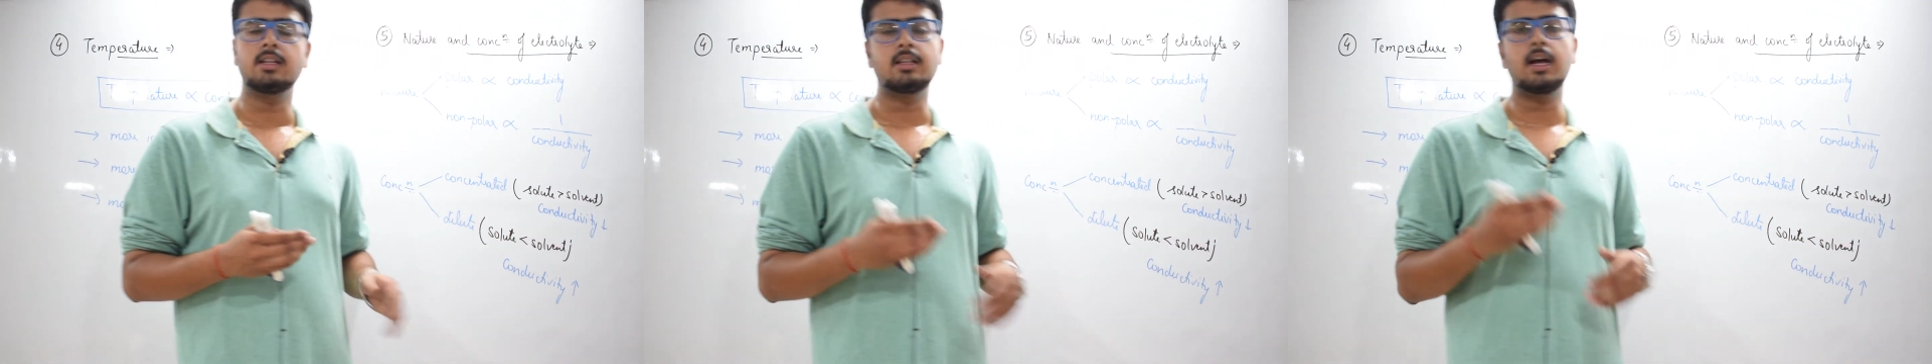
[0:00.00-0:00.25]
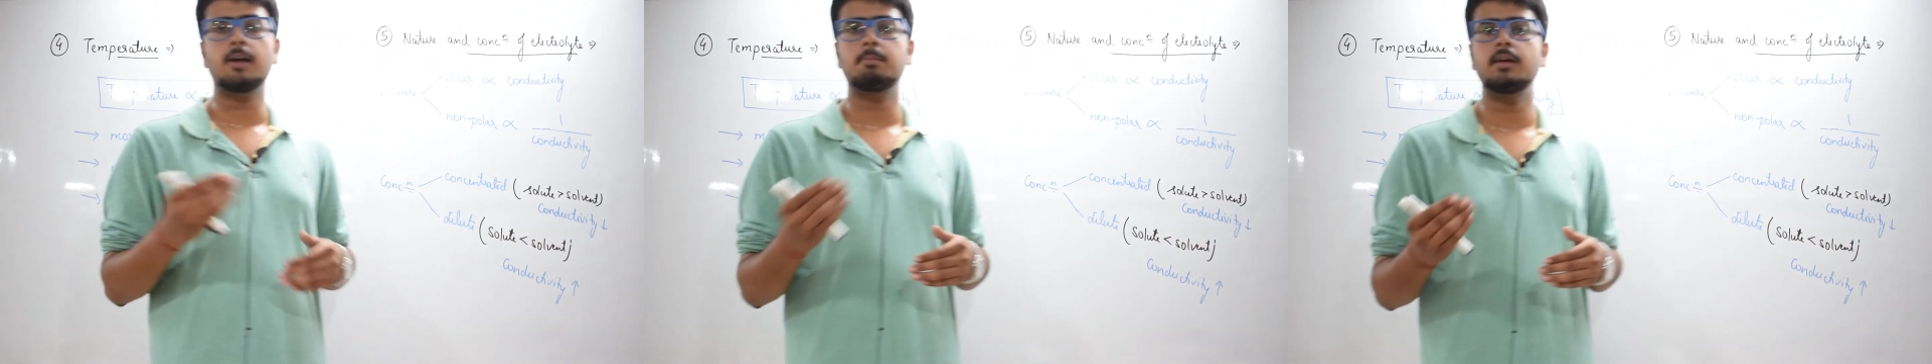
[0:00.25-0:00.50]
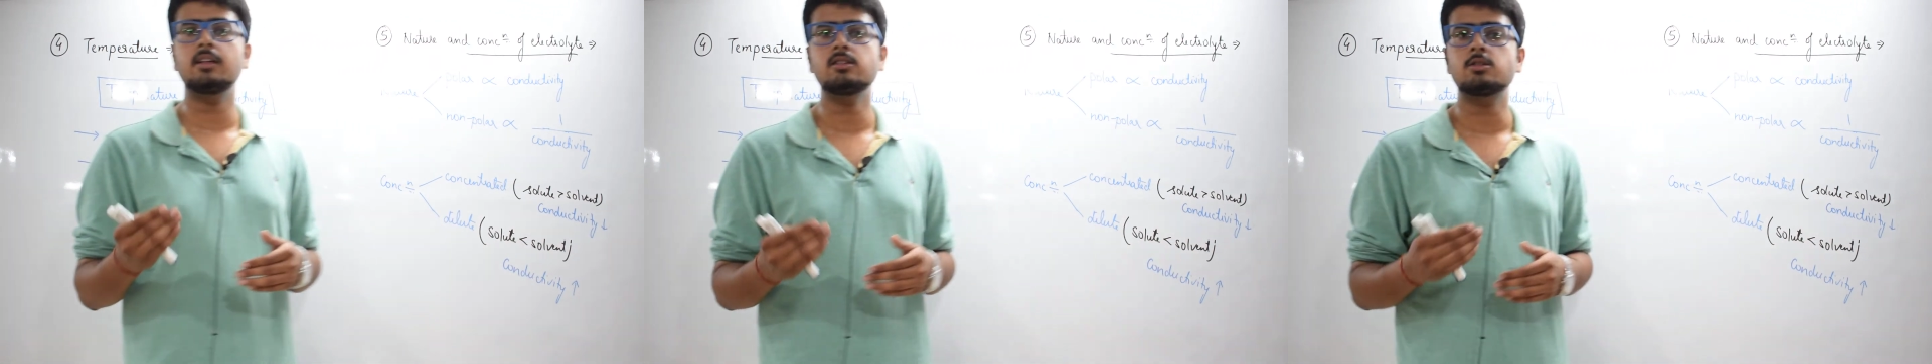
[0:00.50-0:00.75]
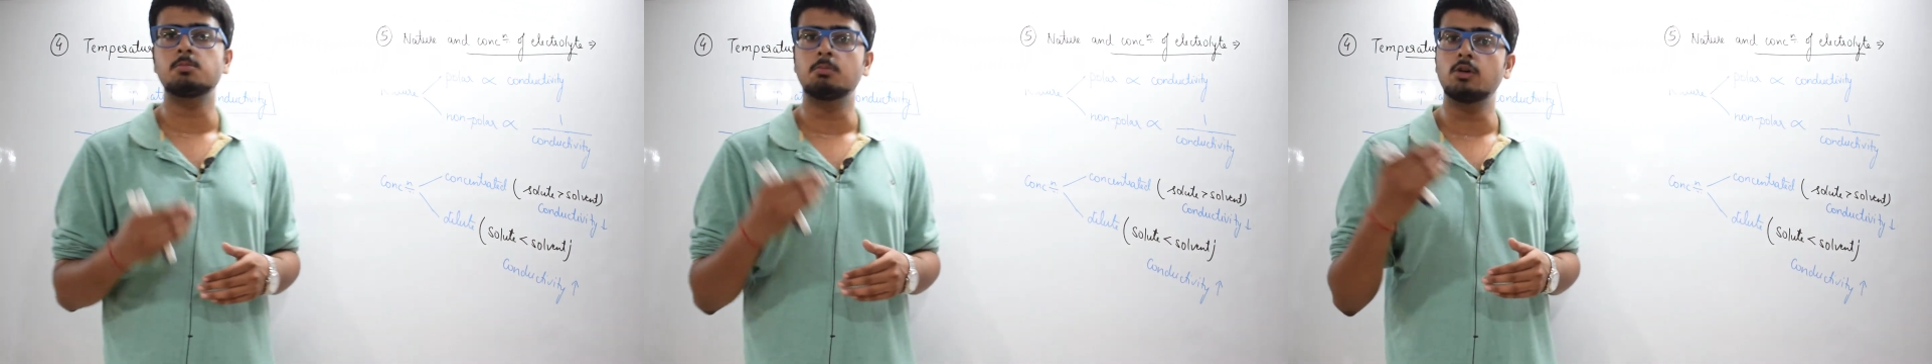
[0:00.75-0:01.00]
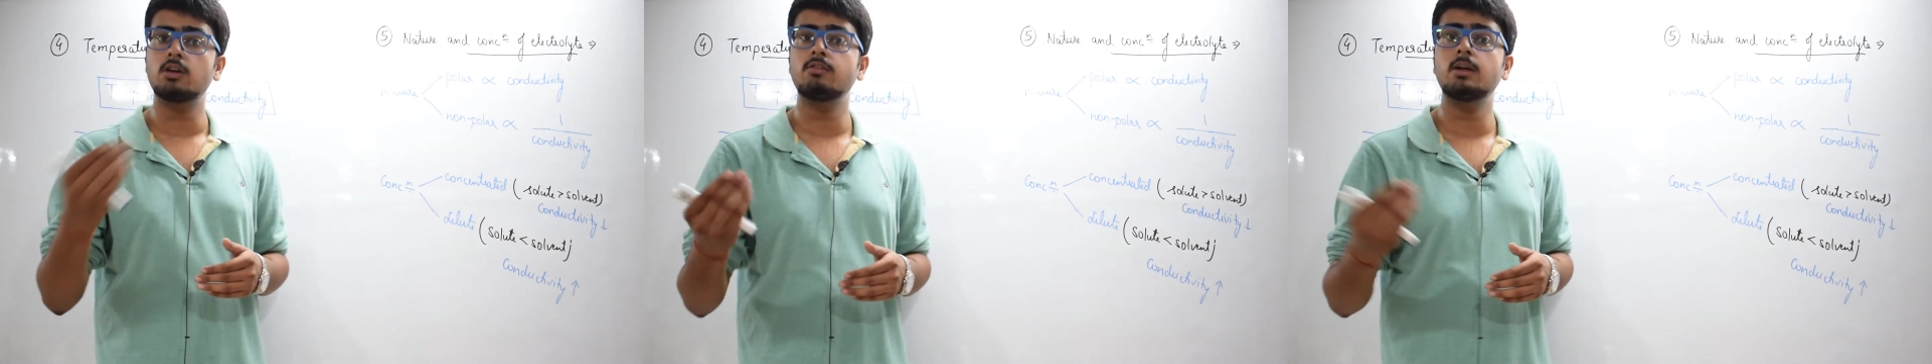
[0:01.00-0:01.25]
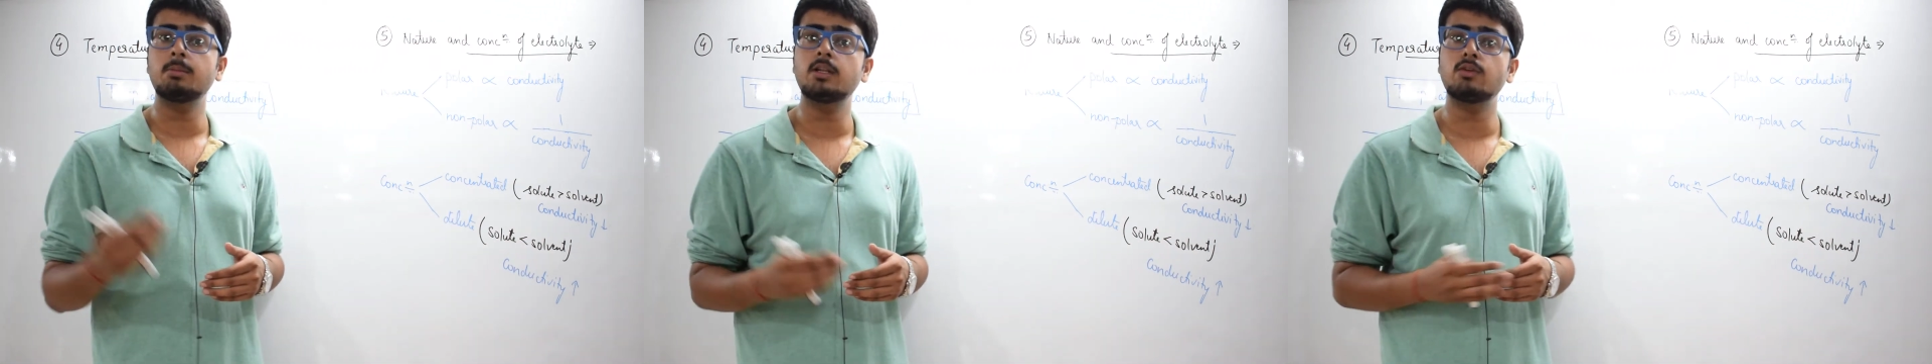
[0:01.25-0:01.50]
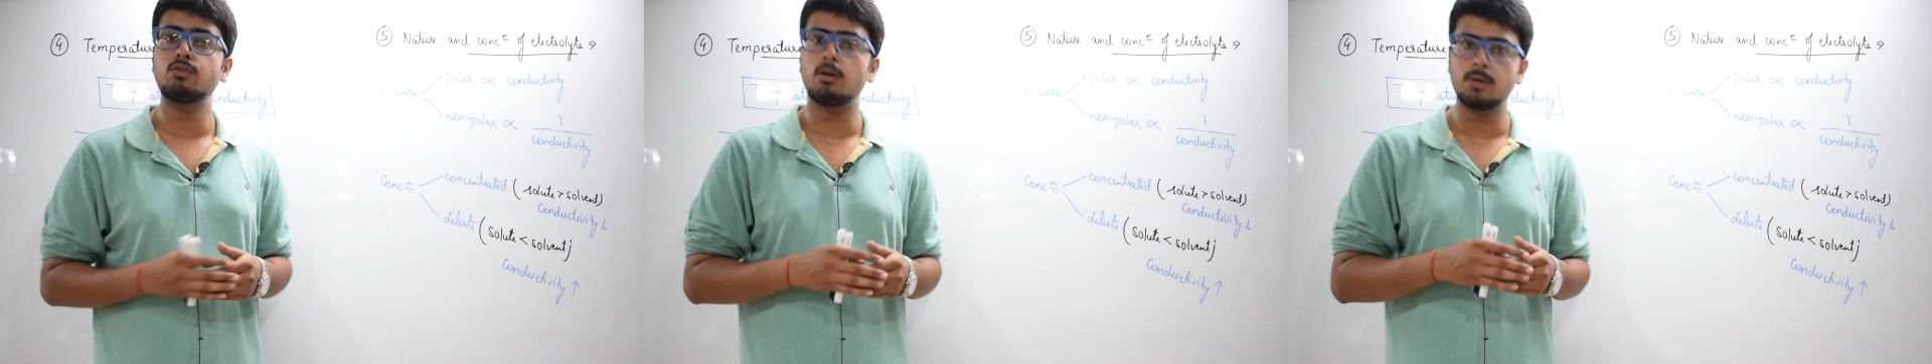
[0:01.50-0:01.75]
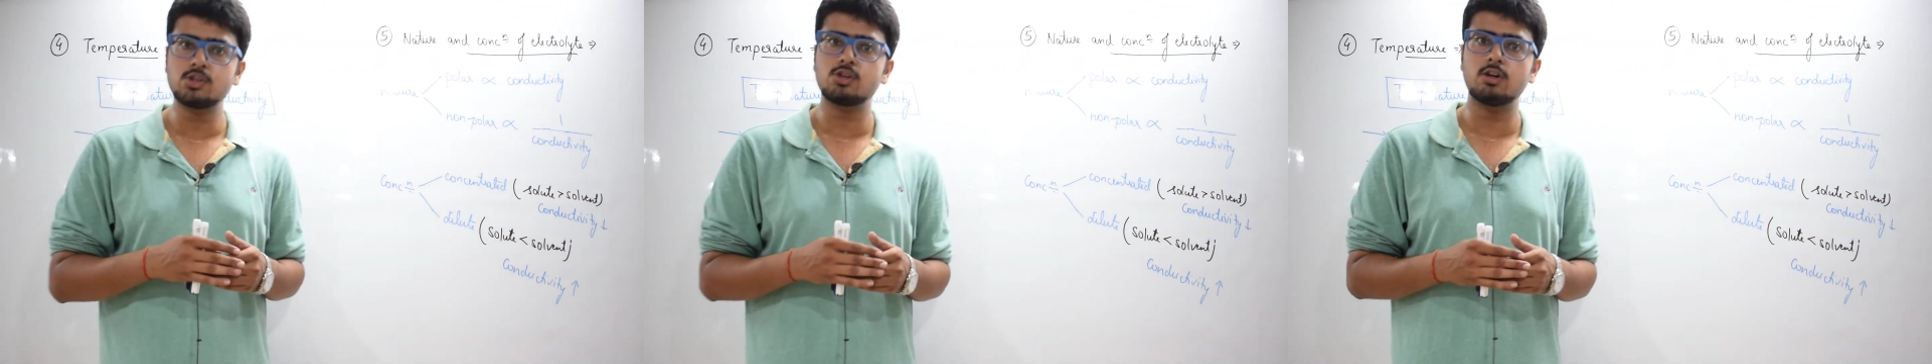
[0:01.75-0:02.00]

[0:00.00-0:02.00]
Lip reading: that means more will be the formation